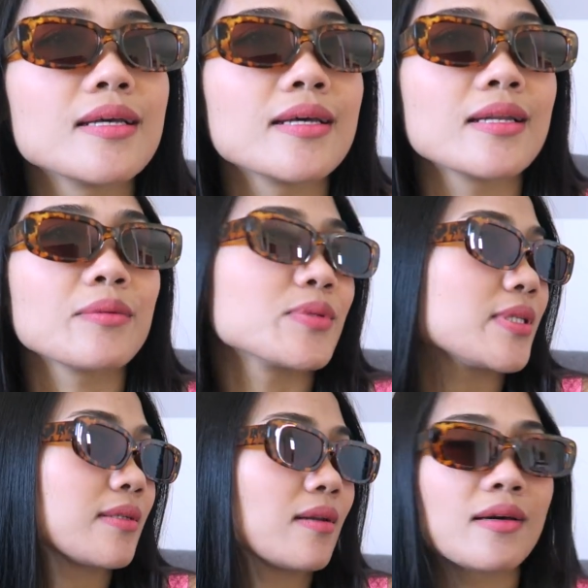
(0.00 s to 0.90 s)
And I've
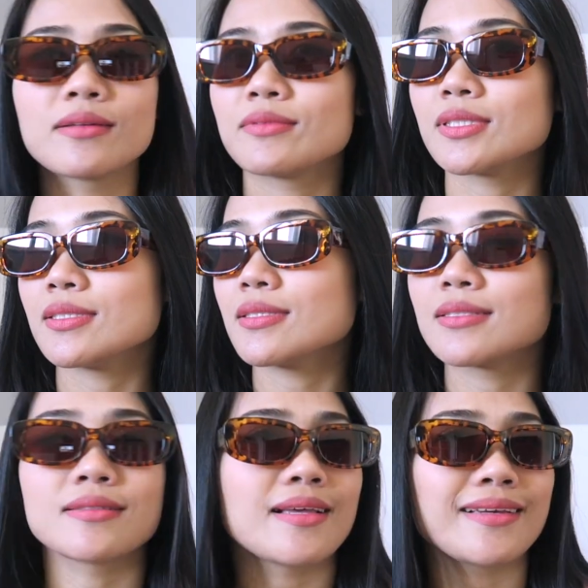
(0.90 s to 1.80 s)
seen a lot of
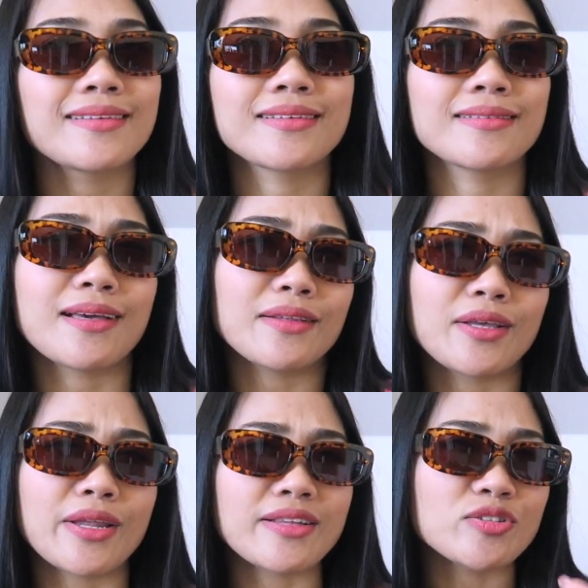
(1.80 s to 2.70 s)
this, like I
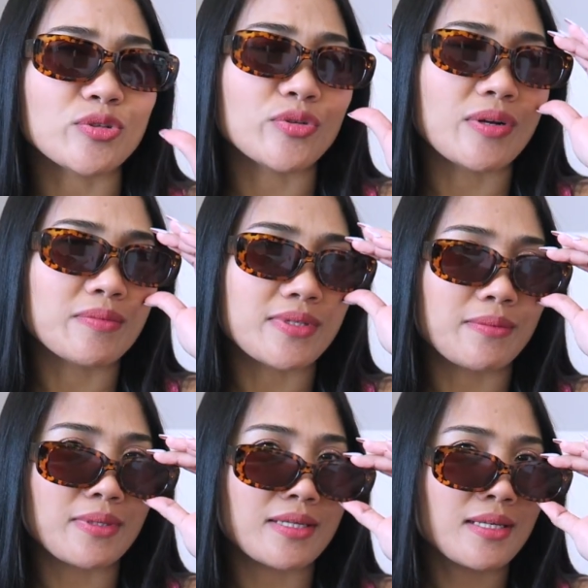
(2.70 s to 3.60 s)
think in Instagram or
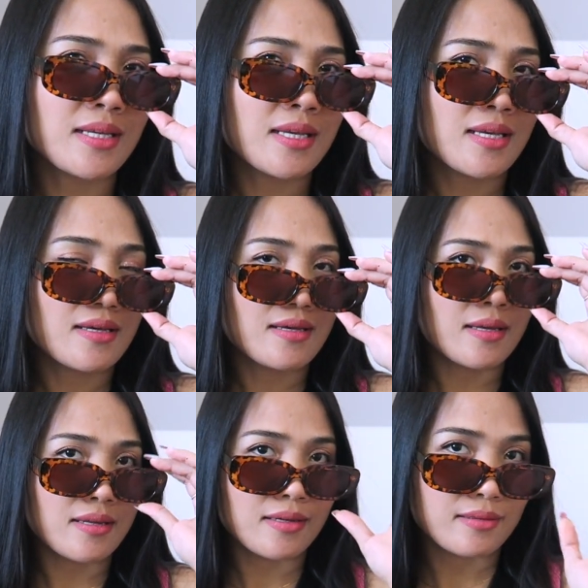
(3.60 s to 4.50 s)
something.
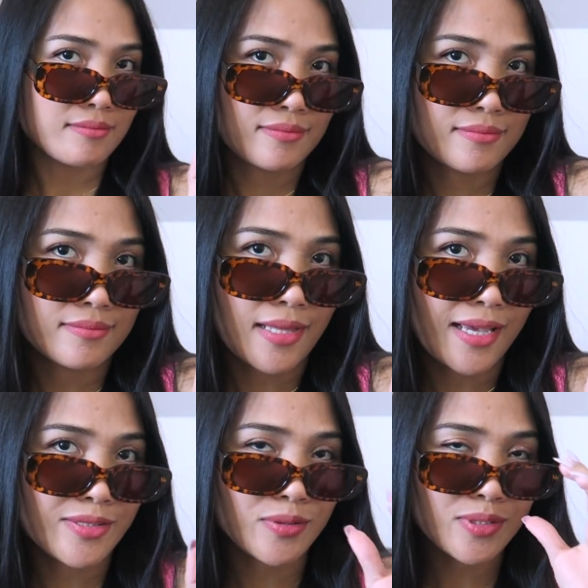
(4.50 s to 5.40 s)
And
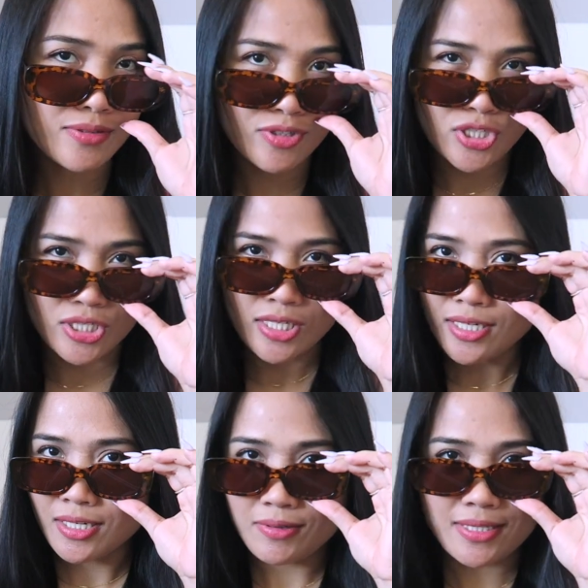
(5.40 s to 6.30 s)
I saw this on a
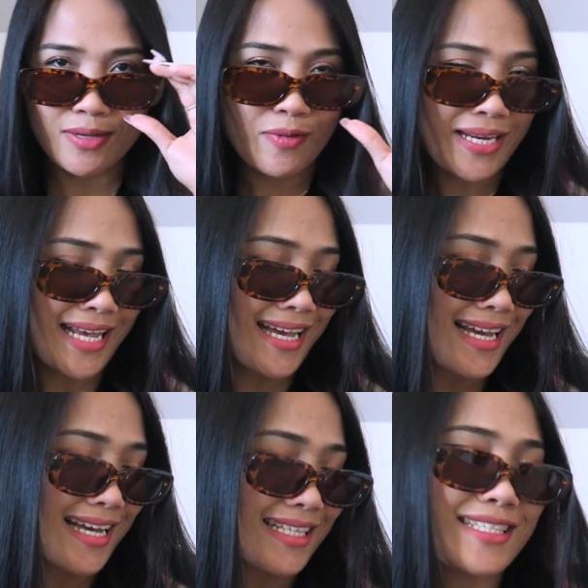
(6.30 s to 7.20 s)
SHEIN and I was like, why
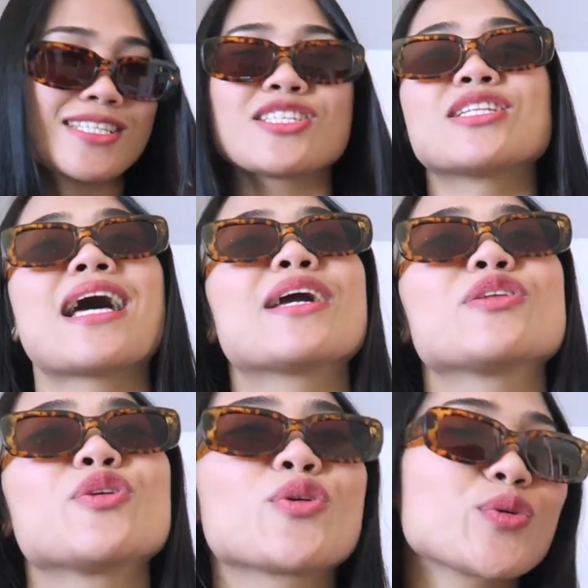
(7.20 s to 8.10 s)
not? It's just
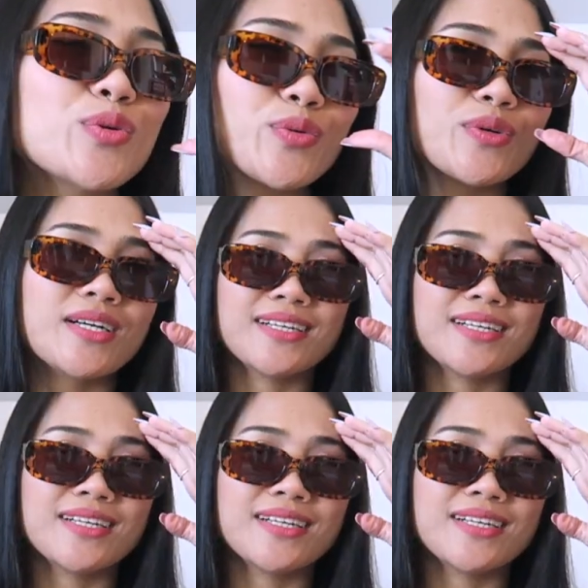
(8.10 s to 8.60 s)
9 euro.